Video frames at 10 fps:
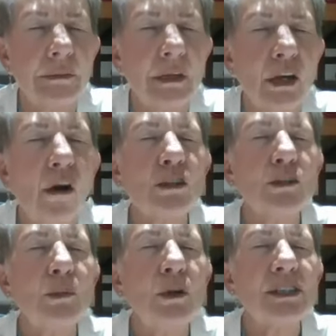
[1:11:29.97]
God's
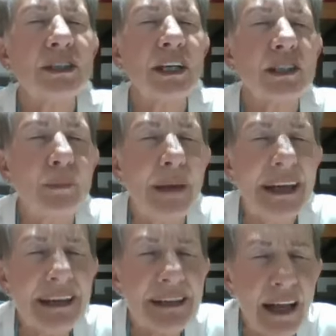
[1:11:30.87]
word says,
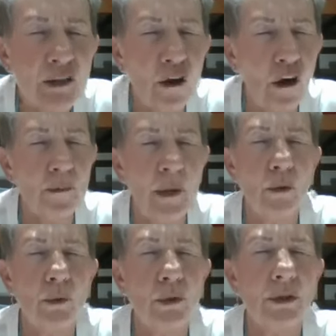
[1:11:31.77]
Meditate on my
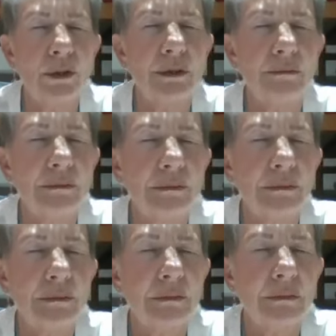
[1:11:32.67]
word,
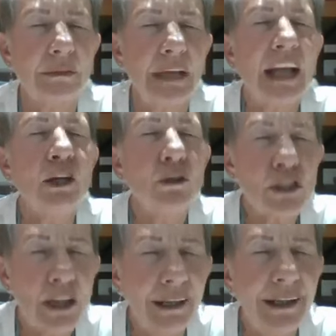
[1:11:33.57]
and you
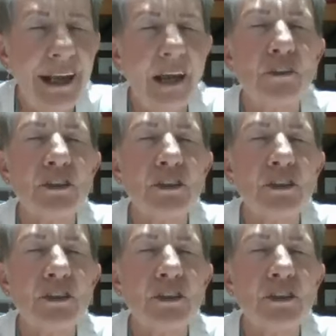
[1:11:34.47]
shall have